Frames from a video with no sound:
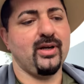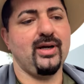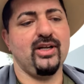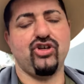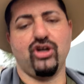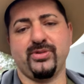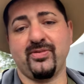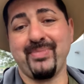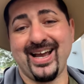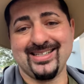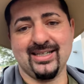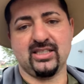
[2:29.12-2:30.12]
in terms of
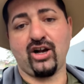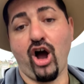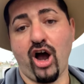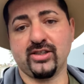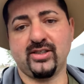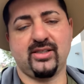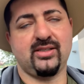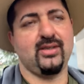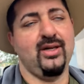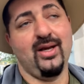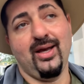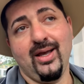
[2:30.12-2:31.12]
maintenance costs.
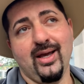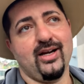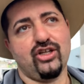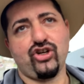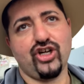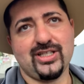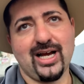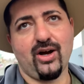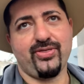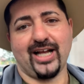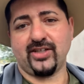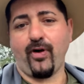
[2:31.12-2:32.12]
And it turns out
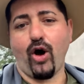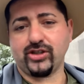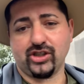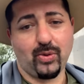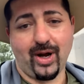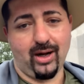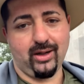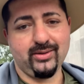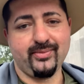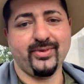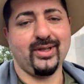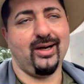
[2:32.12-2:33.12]
that's false as well.
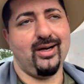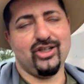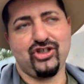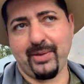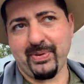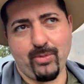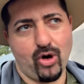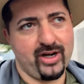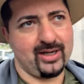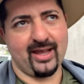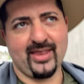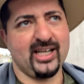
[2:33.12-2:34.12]
Uh, JP Morgan,
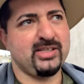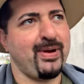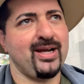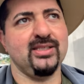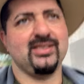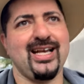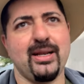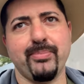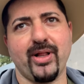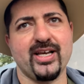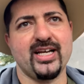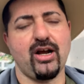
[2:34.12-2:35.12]
I think, spends $10
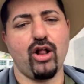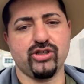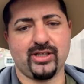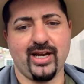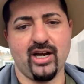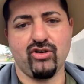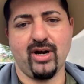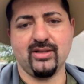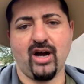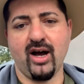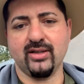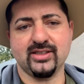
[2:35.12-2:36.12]
billion a year on,
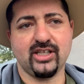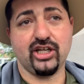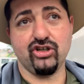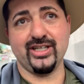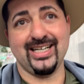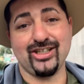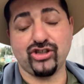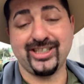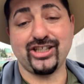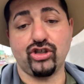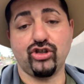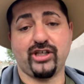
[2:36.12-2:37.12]
on security,
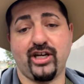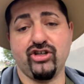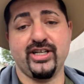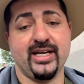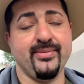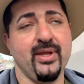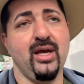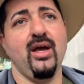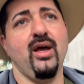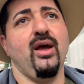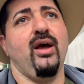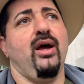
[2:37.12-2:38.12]
digital security.
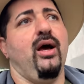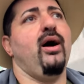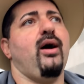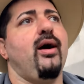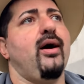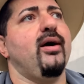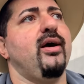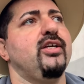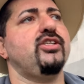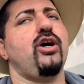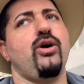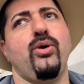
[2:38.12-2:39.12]
Uh,
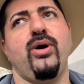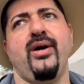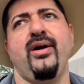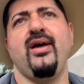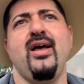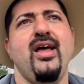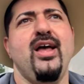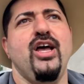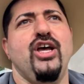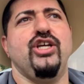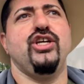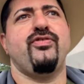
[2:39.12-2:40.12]
so
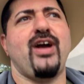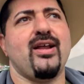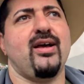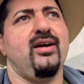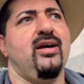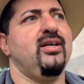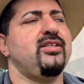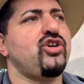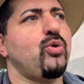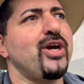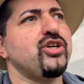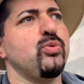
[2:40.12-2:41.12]
you've got a
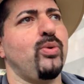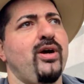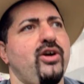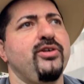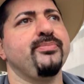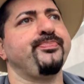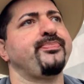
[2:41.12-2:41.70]
situation where